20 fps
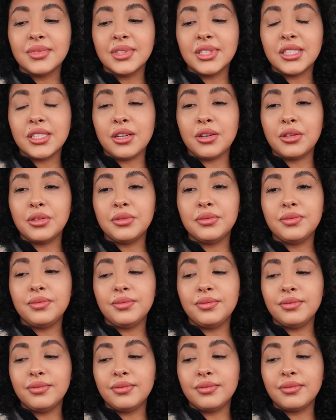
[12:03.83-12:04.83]
So
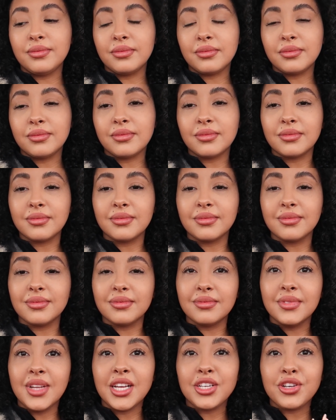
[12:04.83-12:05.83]

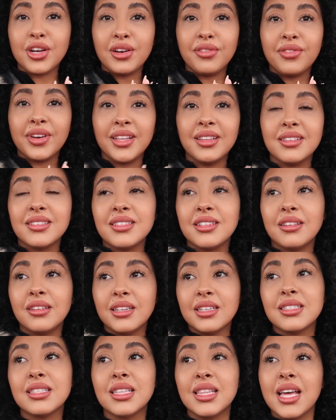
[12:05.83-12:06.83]
I try to find the
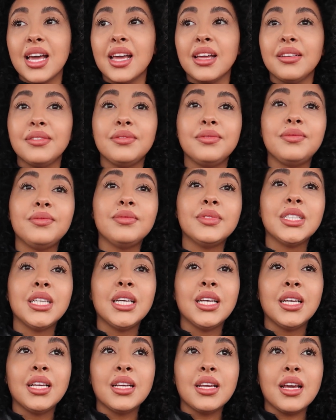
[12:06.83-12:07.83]
stillness in that,
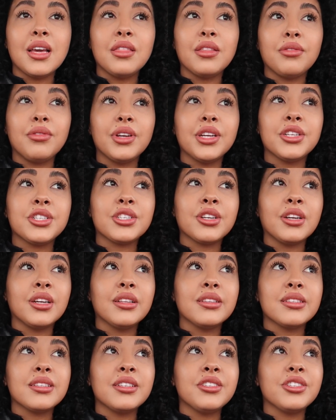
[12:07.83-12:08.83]
and the
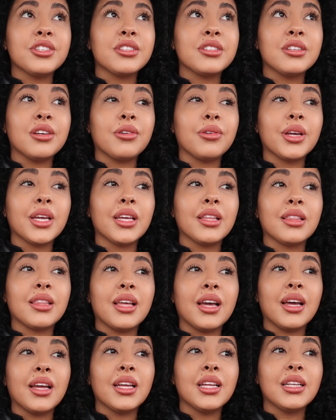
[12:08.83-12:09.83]
reassurance in just knowing
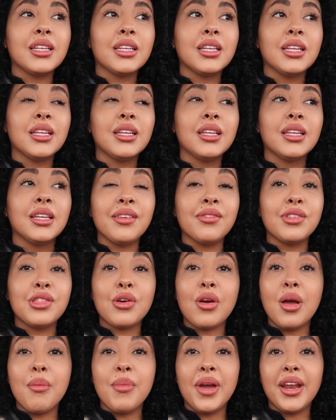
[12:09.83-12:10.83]
that even
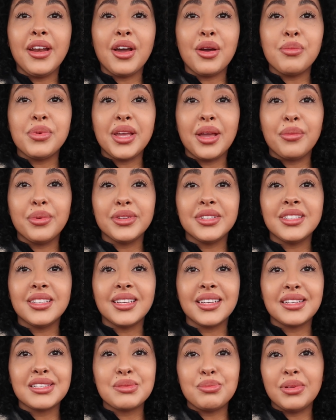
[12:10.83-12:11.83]
though I might not be able to
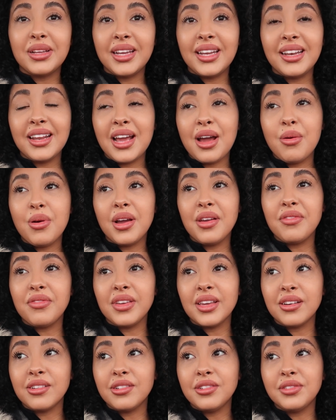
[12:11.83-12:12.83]
explain how I
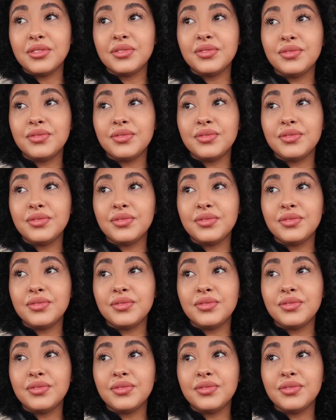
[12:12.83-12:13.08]
feel,